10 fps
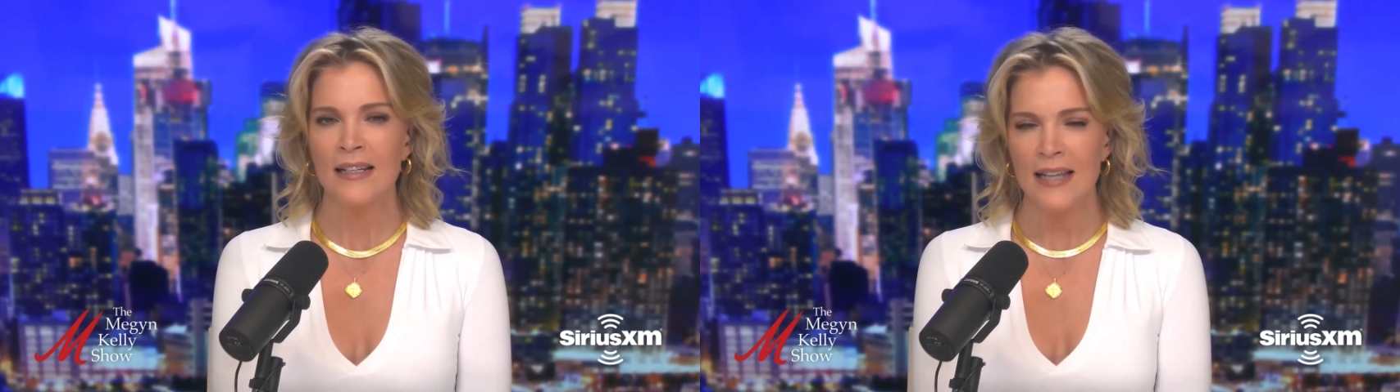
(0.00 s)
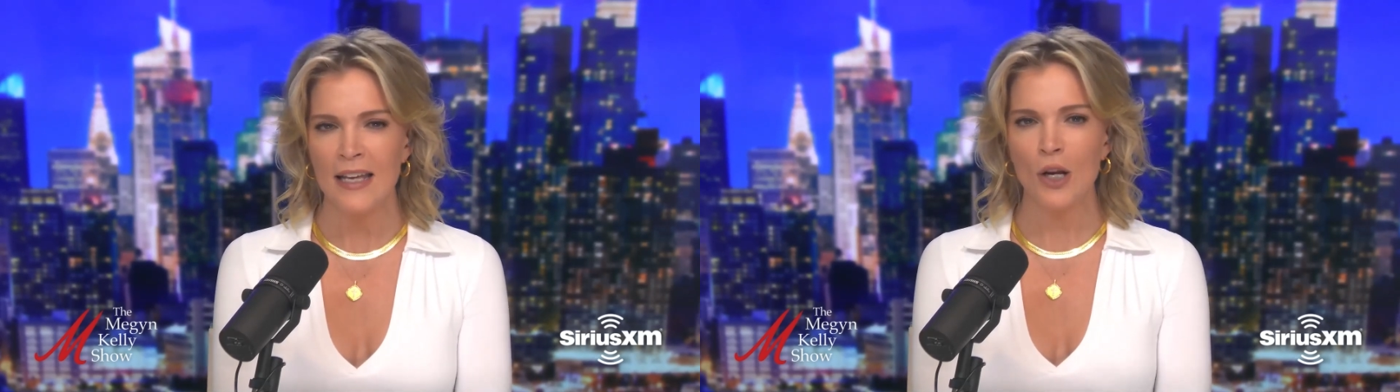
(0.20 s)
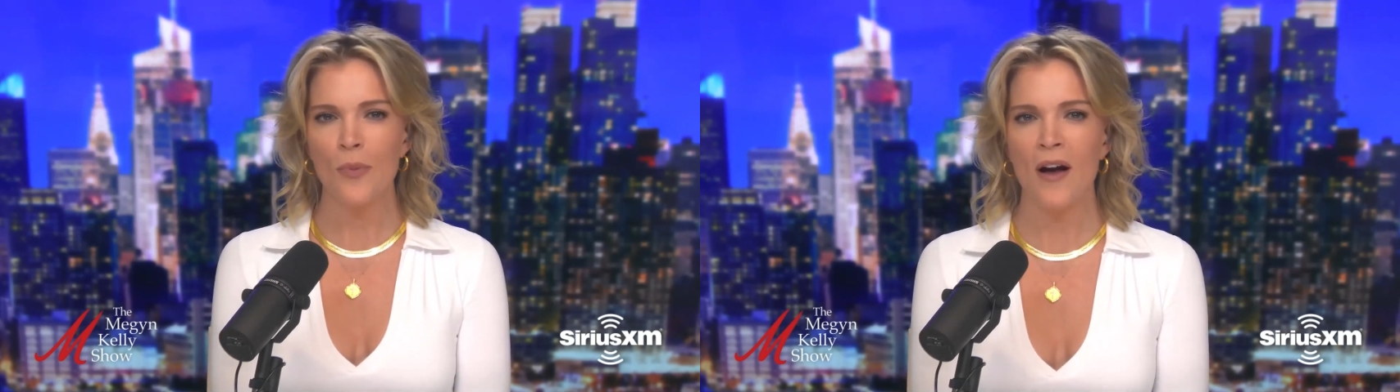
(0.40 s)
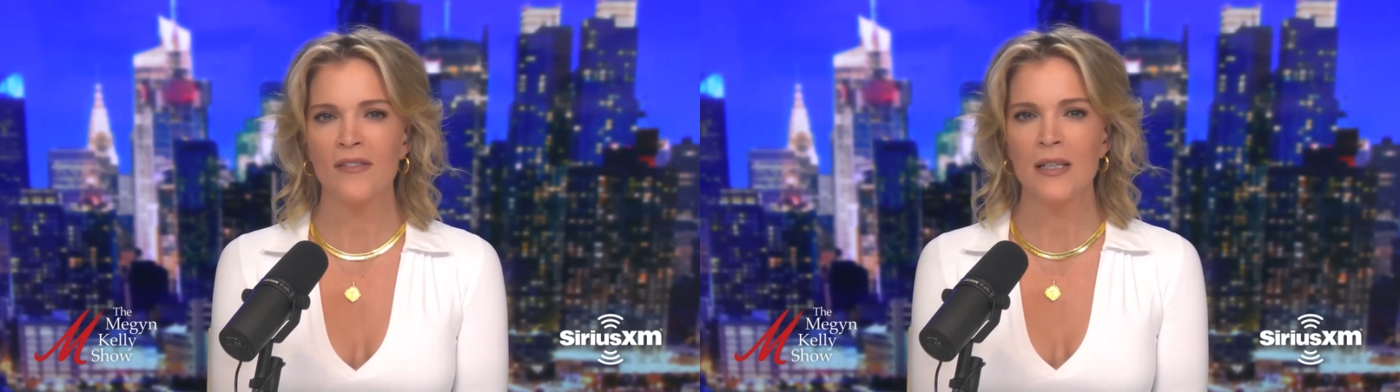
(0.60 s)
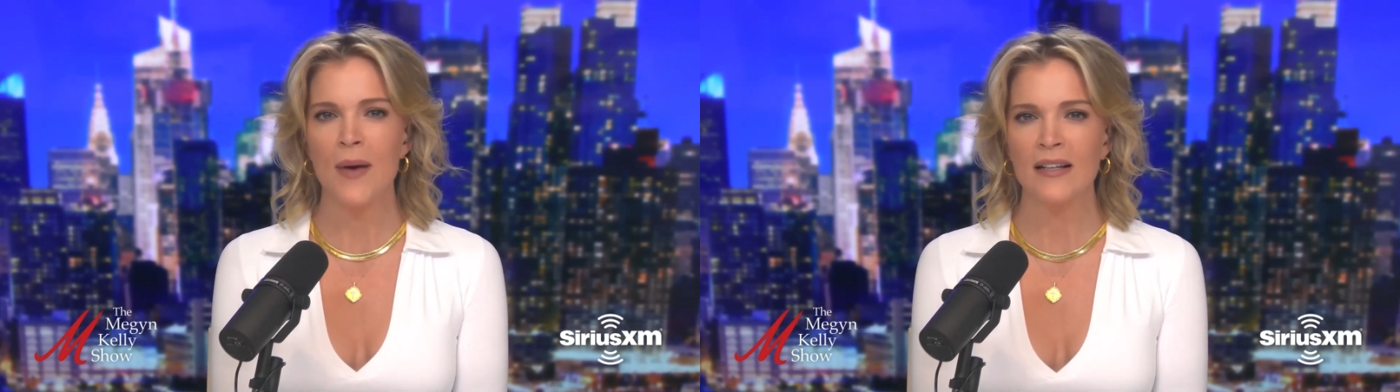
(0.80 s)
Take your
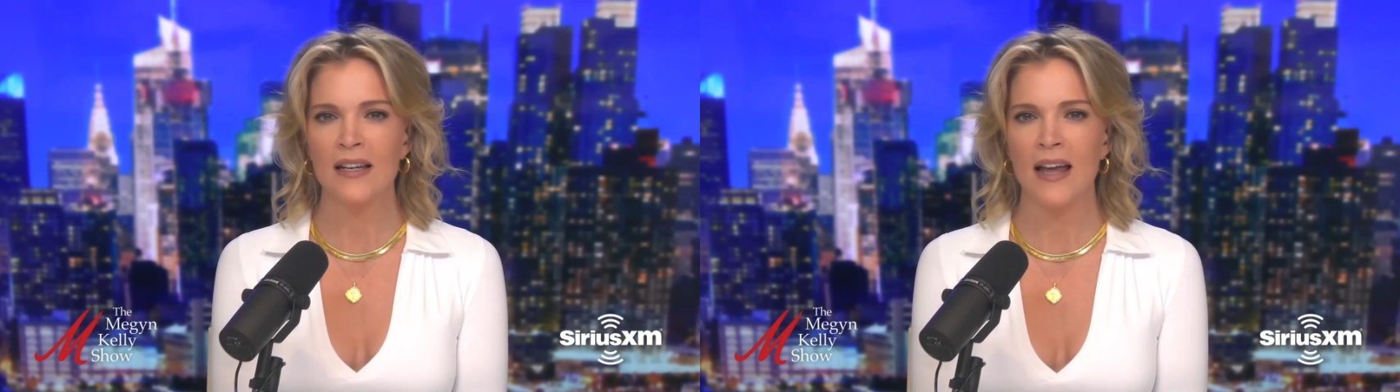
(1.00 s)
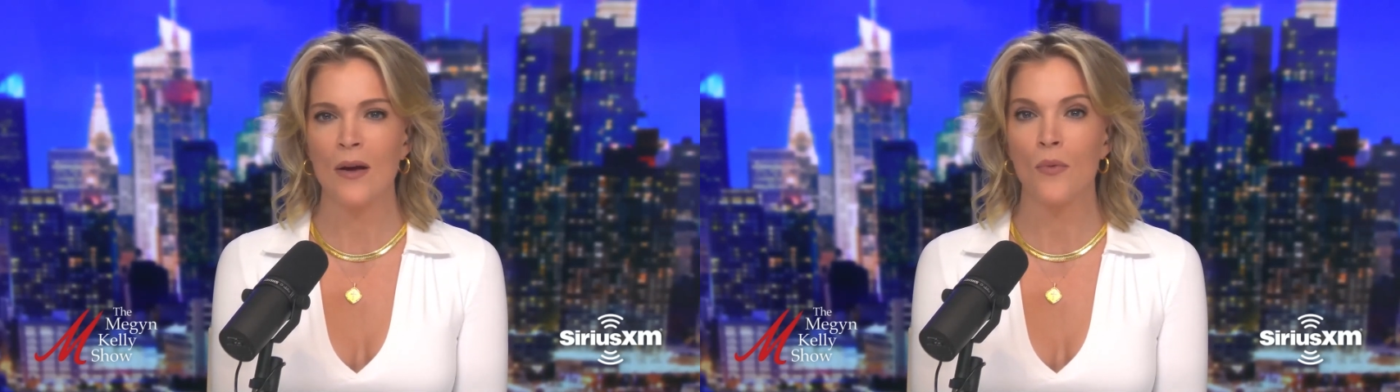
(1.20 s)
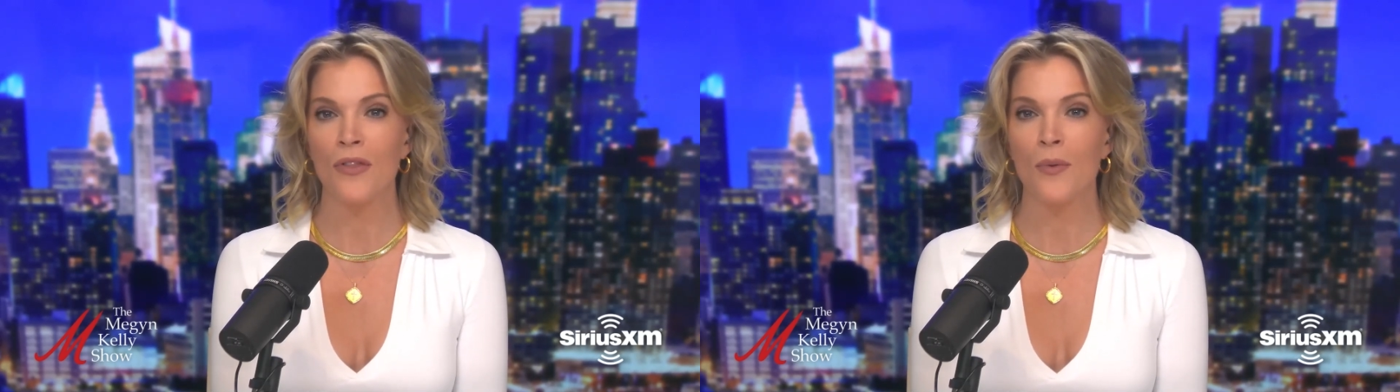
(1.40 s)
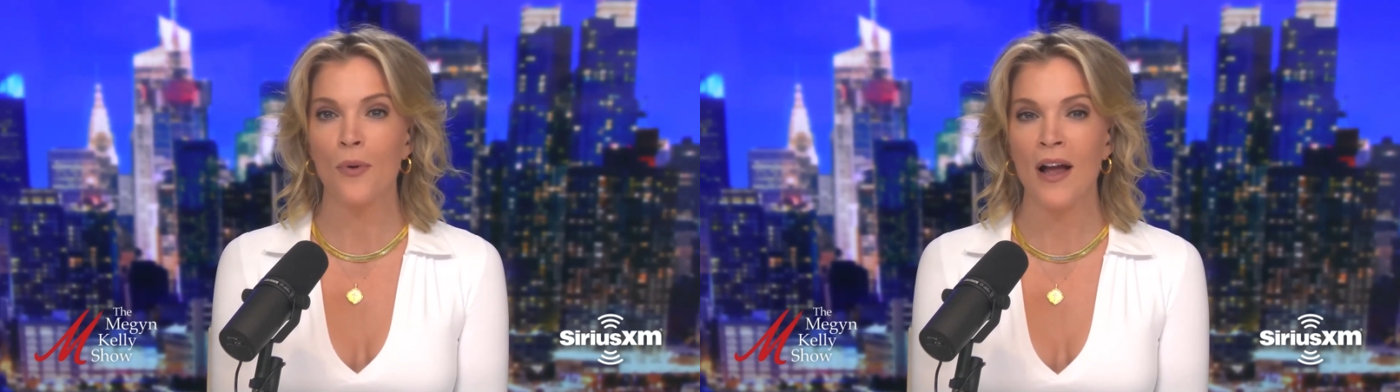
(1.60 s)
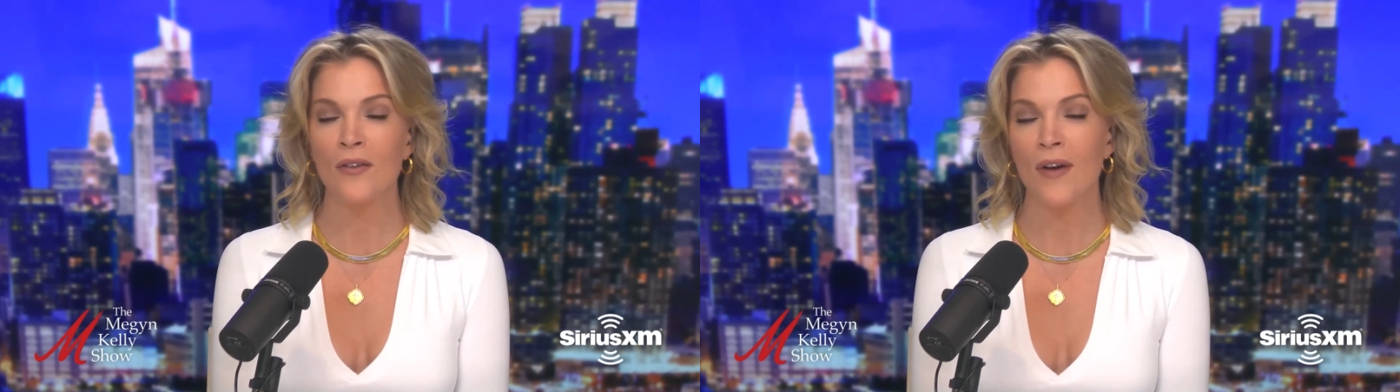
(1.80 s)
privacy back today with the
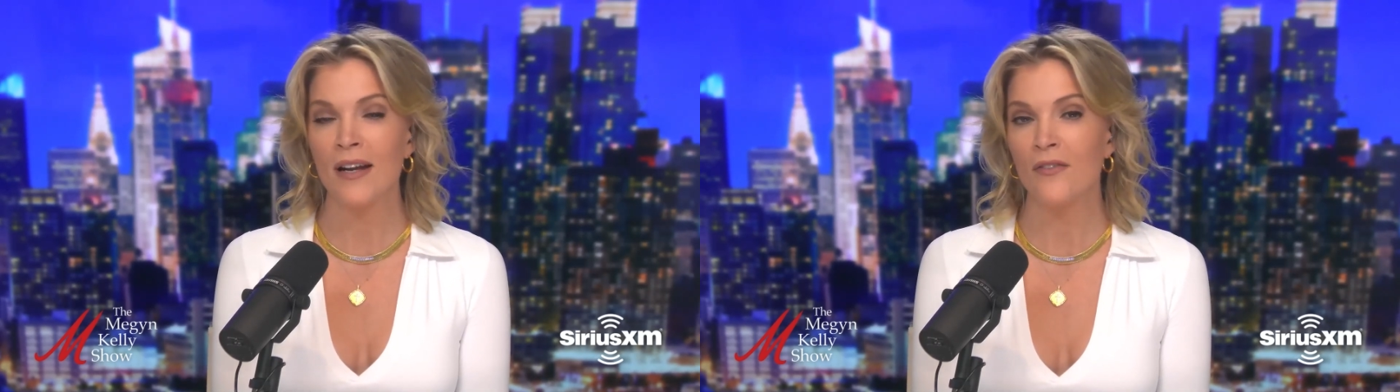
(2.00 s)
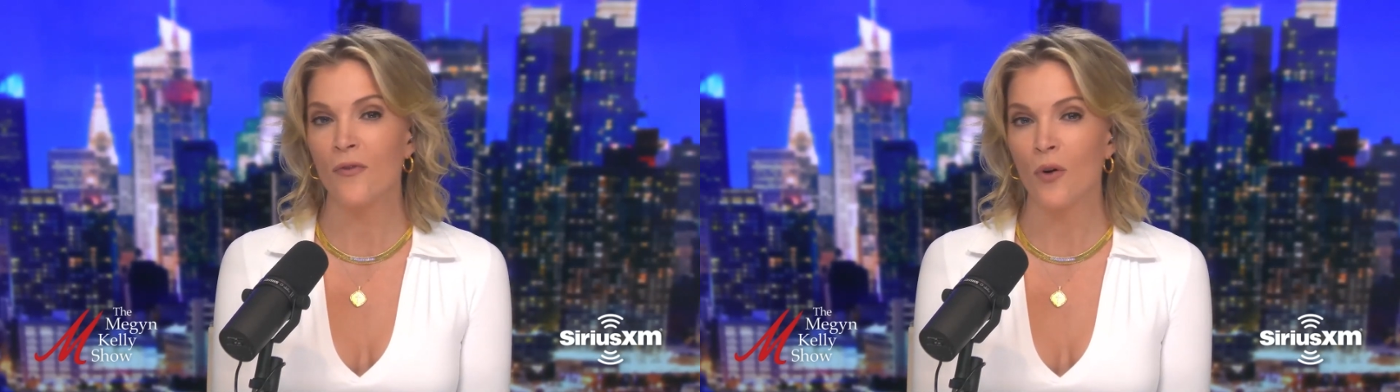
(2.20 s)
brand rated